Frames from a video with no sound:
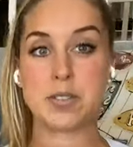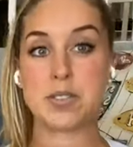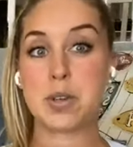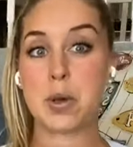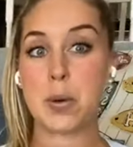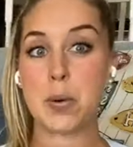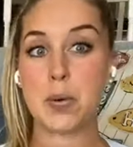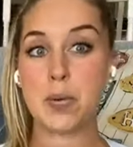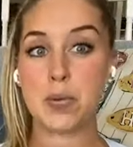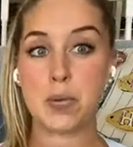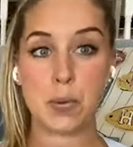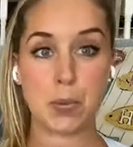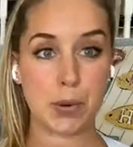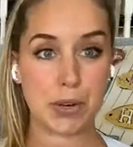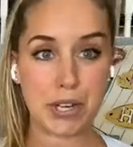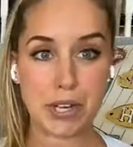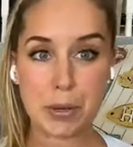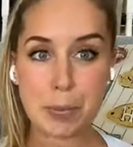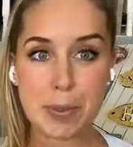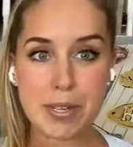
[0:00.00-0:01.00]
So for
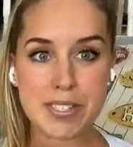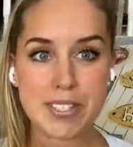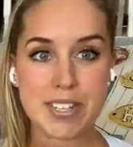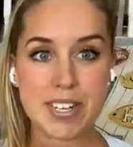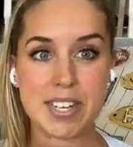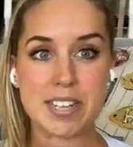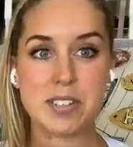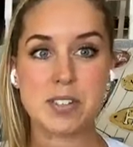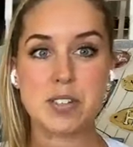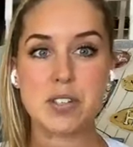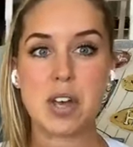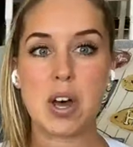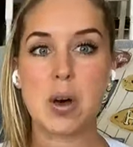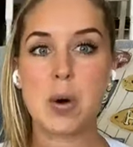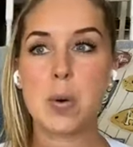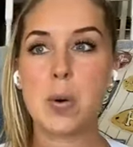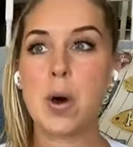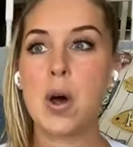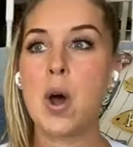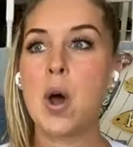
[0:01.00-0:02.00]
your business.
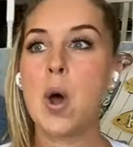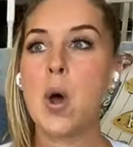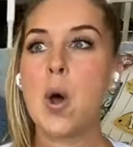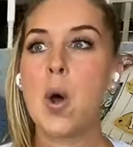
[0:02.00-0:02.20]
So